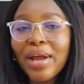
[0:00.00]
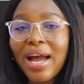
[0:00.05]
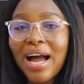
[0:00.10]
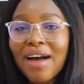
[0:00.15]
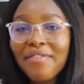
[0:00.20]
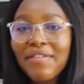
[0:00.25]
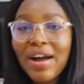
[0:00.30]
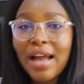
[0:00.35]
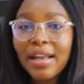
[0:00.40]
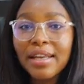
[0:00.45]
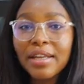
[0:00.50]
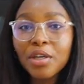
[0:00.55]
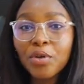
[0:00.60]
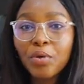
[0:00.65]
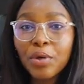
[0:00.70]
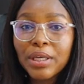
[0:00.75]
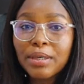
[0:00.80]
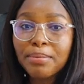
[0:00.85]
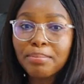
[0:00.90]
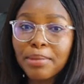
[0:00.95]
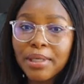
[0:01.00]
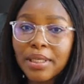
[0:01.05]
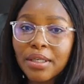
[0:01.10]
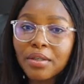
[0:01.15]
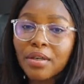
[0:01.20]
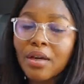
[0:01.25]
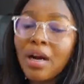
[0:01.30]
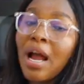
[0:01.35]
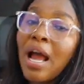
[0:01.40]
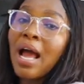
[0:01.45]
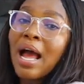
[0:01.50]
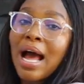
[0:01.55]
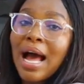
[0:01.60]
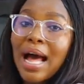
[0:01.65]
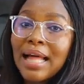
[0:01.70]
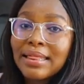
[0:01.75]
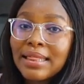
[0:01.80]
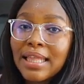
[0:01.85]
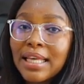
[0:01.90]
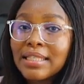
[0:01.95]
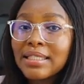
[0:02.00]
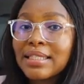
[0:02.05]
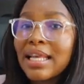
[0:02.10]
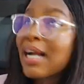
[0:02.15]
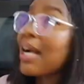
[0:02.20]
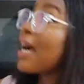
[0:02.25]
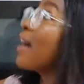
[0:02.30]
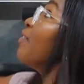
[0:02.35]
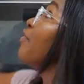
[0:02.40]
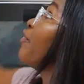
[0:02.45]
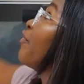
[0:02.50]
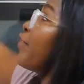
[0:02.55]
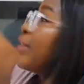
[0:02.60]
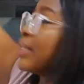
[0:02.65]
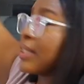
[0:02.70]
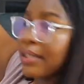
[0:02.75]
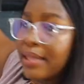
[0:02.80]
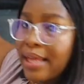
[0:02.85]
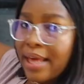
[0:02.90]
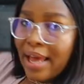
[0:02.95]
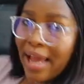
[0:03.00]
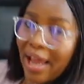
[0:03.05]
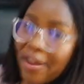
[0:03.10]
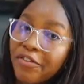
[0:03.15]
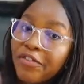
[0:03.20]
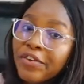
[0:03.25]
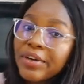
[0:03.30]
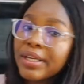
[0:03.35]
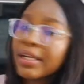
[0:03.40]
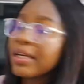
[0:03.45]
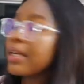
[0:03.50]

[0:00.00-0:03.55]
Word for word: we have our liquid milk and things that can't fit there. I fill